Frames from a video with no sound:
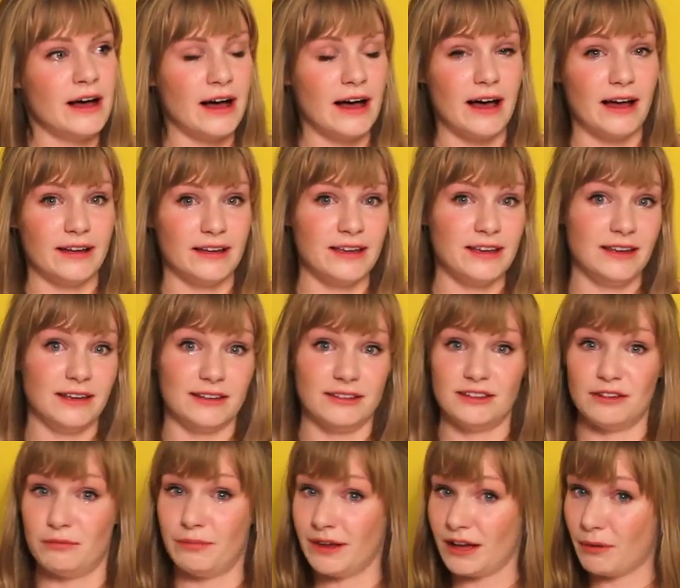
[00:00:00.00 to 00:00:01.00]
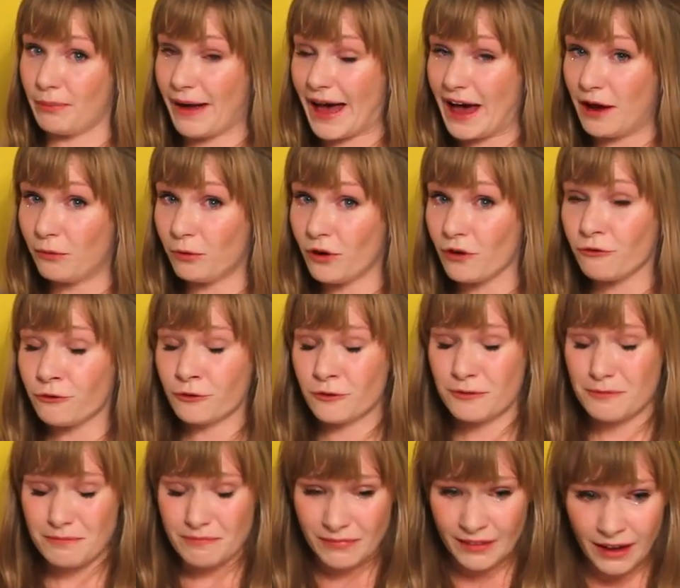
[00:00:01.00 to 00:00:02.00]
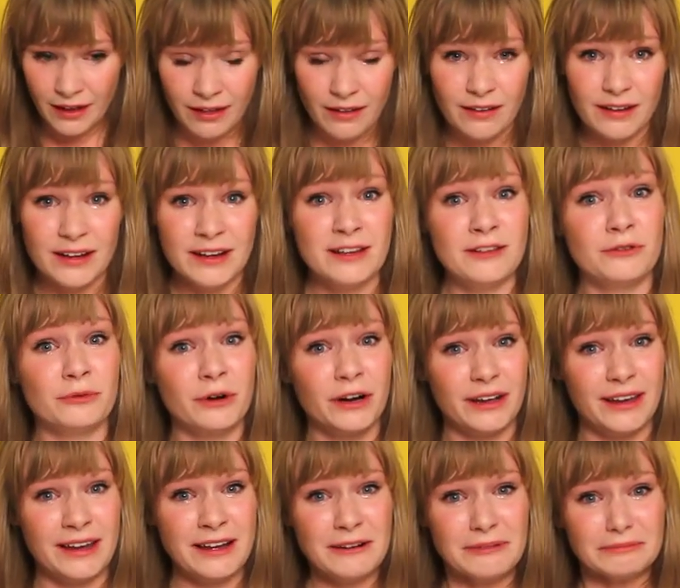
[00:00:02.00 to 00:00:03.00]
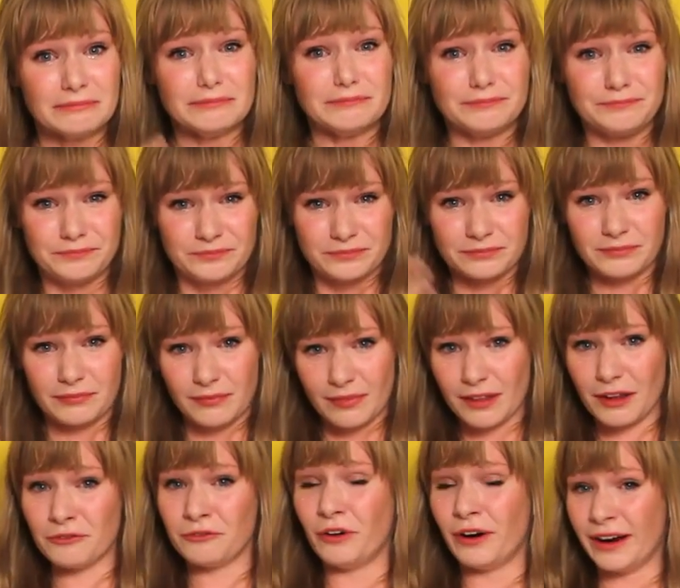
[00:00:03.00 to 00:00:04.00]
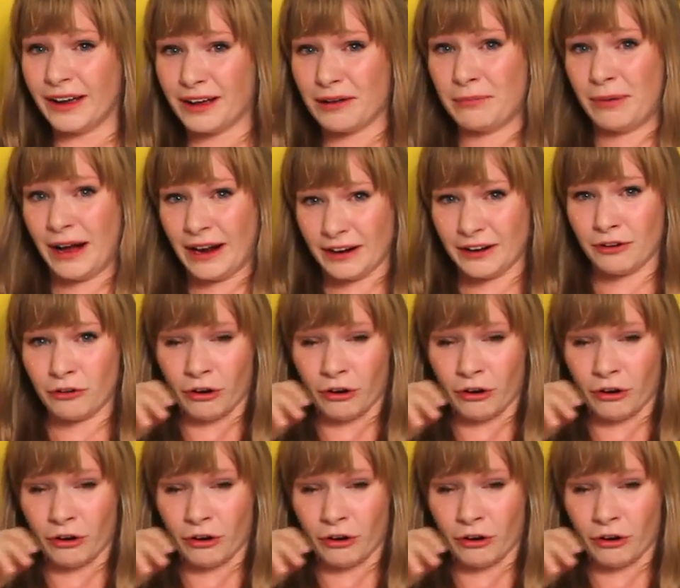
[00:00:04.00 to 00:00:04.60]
Uh, he is the big bad wolf he's working for Ichabod.